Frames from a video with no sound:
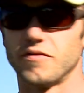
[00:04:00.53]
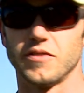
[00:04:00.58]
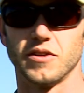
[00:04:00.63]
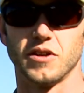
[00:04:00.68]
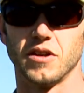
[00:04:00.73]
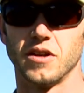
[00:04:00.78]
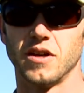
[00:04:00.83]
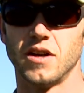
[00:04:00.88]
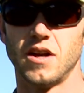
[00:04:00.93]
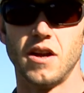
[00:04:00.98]

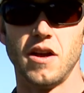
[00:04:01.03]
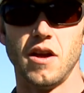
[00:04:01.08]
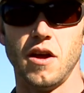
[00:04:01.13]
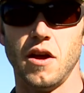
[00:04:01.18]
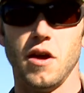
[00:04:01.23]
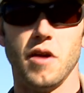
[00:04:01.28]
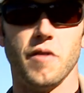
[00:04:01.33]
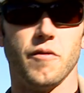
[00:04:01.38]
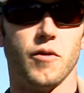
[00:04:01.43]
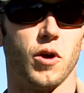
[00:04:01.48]
for
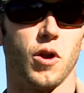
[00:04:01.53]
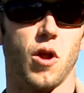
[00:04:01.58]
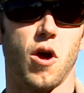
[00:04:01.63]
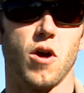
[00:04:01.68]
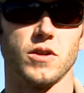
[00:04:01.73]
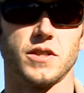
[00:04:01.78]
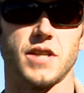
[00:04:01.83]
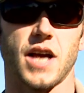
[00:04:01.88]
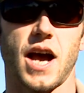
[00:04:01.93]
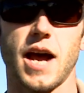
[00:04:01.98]
for a
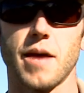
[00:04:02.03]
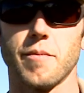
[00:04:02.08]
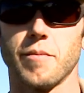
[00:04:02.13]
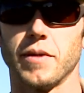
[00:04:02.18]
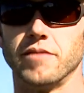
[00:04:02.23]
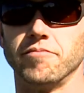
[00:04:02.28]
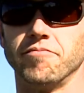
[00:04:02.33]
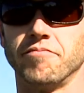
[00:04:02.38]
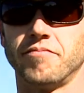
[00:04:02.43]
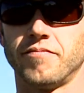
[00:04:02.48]
long time
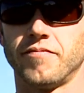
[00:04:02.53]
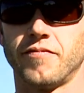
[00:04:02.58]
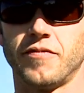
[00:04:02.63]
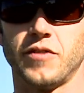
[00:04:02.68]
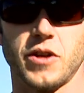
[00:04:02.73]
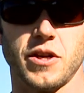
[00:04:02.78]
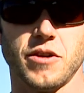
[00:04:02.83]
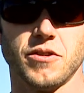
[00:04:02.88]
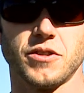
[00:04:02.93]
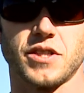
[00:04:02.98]
and
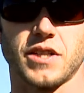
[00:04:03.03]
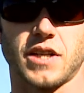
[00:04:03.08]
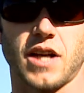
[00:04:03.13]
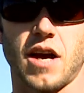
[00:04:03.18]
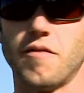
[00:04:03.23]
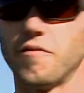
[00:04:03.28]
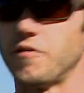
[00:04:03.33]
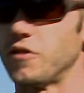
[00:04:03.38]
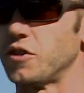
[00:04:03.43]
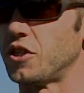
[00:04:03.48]
for years to
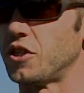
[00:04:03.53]
come for